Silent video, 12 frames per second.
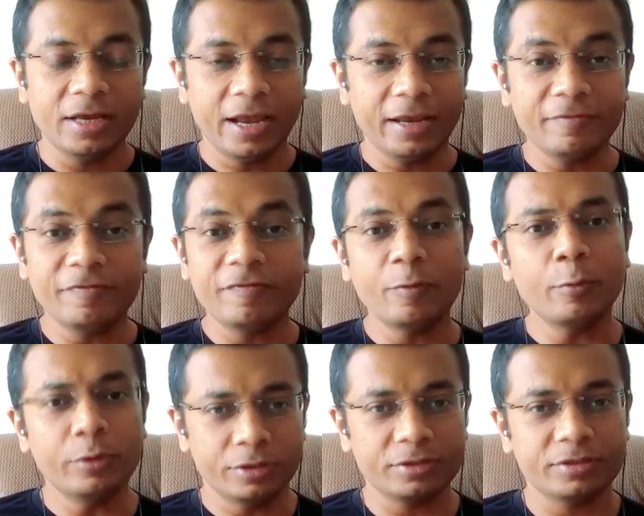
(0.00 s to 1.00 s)
and
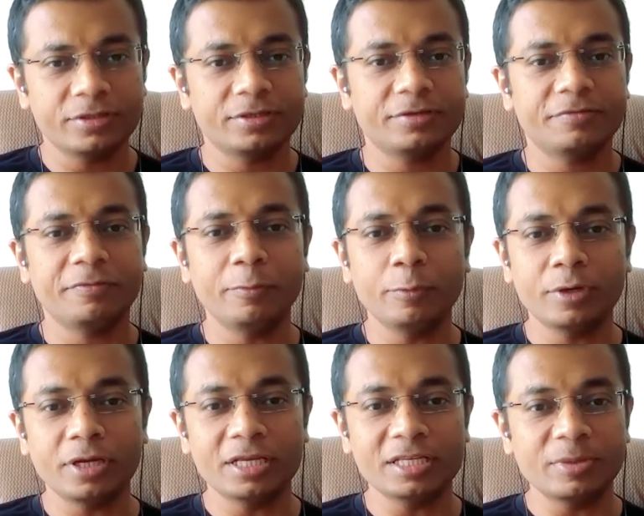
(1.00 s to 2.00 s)
food.
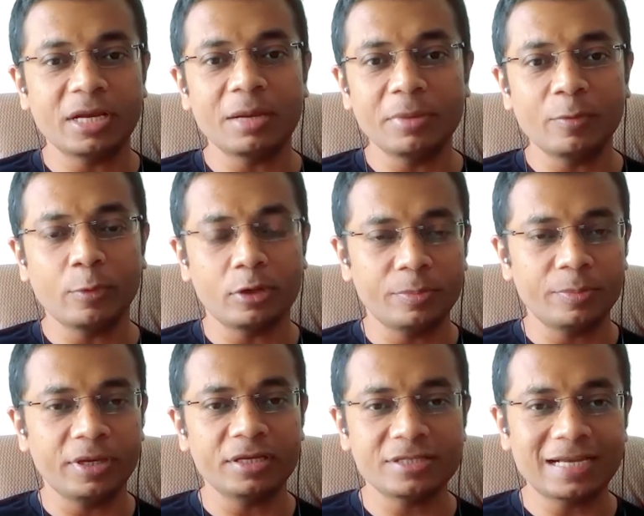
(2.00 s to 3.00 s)
Food is becoming one of the
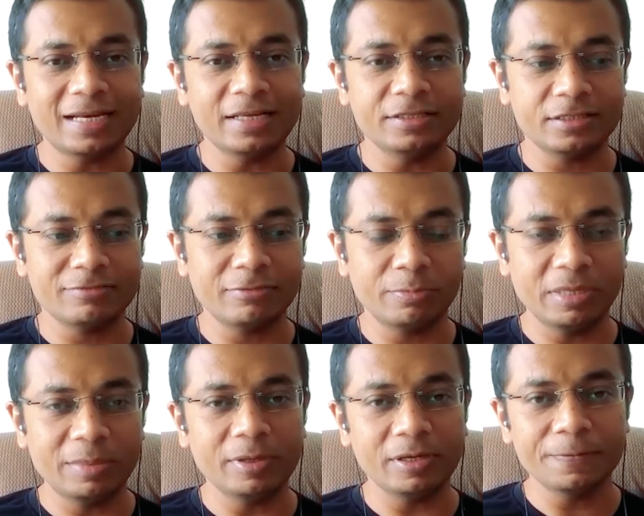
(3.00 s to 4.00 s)
biggest challenges for
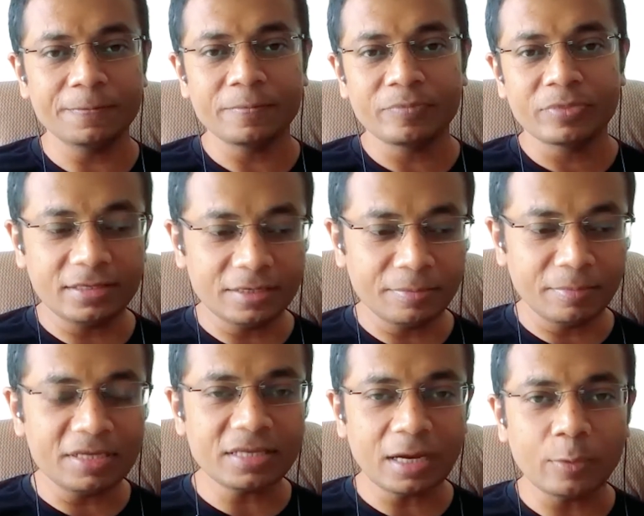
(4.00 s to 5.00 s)
people. It
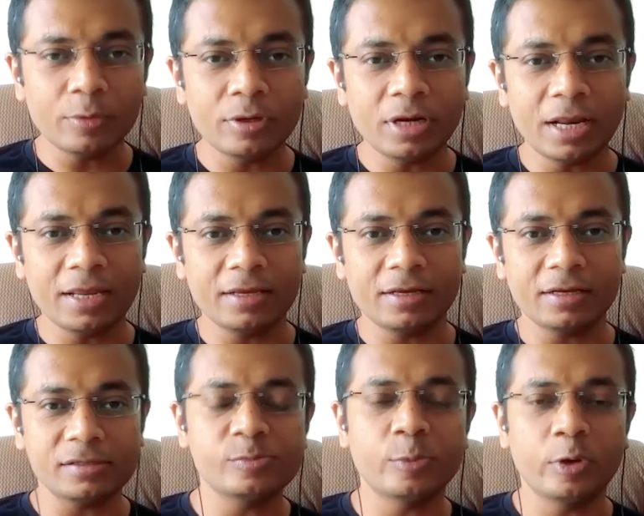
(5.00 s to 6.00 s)
may sound like
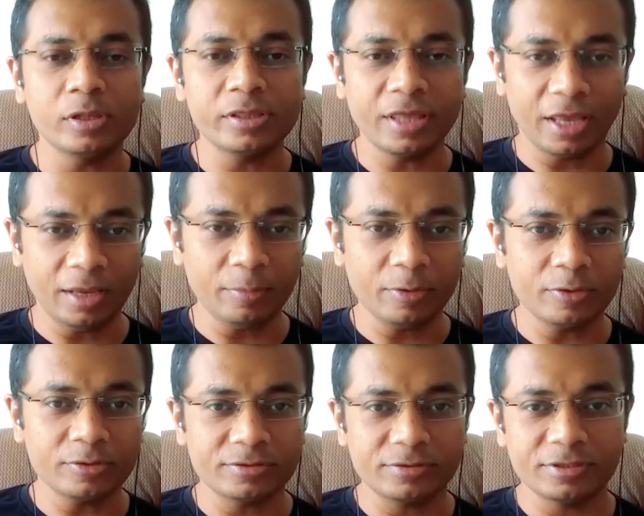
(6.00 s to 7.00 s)
a small thing
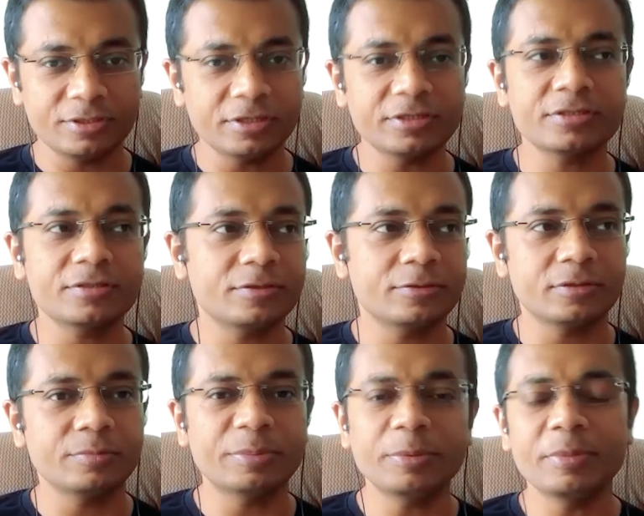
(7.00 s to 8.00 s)
because it's just,
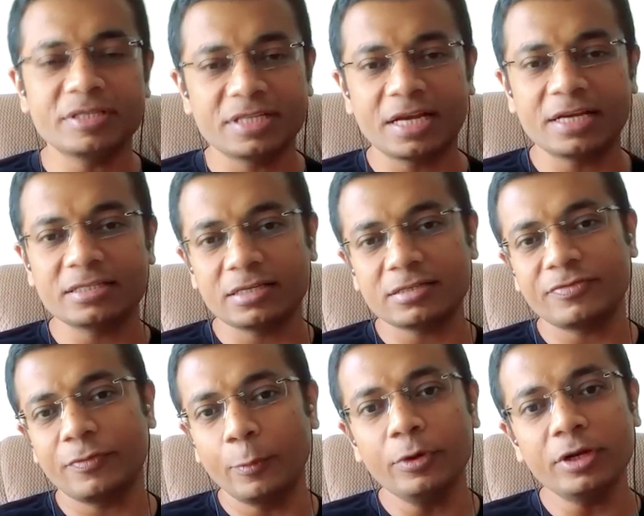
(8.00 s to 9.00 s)
some people may say that's
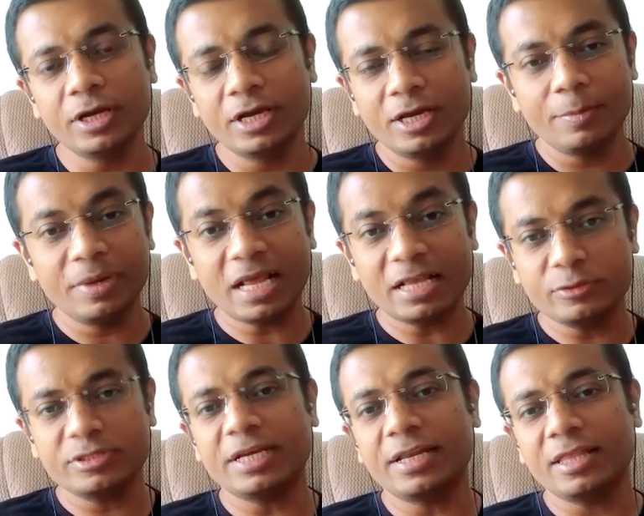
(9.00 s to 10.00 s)
just food, but as you
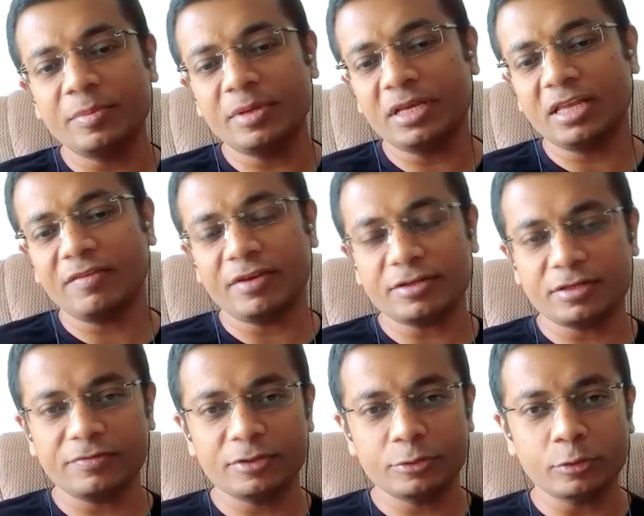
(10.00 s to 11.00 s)
said in the beginning,
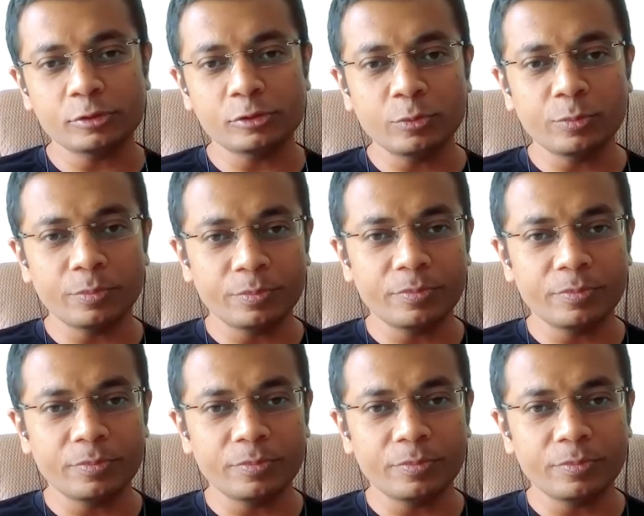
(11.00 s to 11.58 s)
Vaishnav, it's also